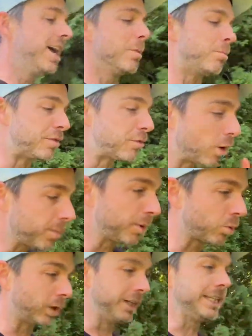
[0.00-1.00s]
Before we
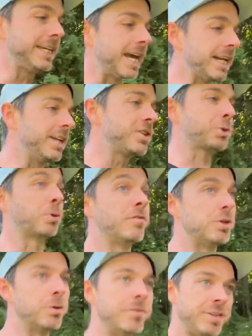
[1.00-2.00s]
really get into the
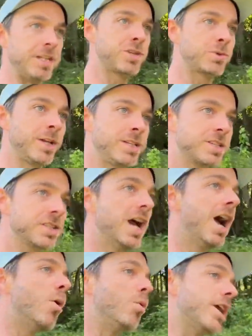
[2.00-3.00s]
review of these ones,
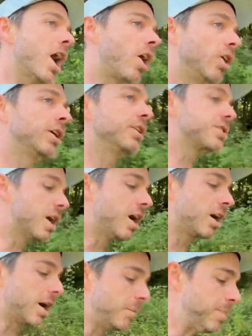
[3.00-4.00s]
we are going to
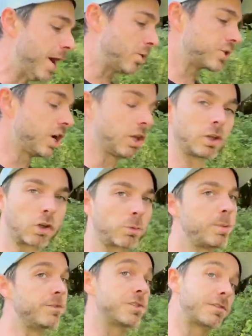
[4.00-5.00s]
talk about
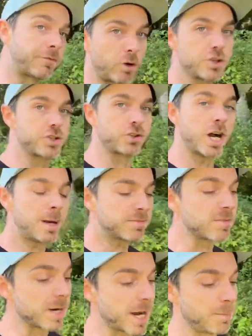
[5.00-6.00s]
Lurpiv's first drop
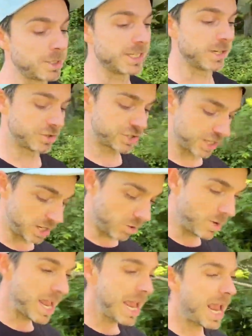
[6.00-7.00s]
from a couple of years
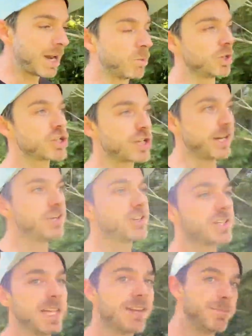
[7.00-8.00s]
ago and what
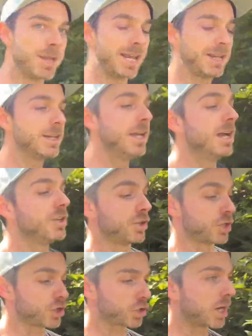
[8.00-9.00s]
changes they've made to
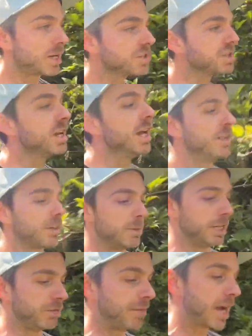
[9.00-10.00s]
the trucks, their
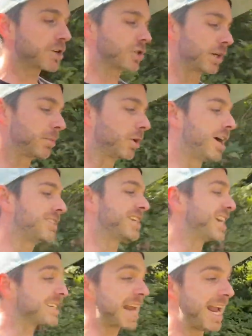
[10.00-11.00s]
manufacturing
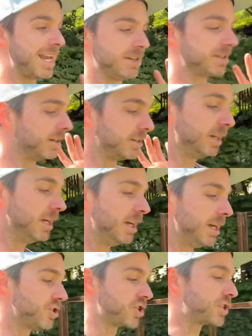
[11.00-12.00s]
process, and
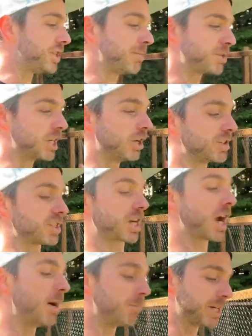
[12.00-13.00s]
just themselves as a
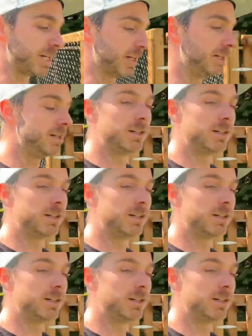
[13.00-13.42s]
company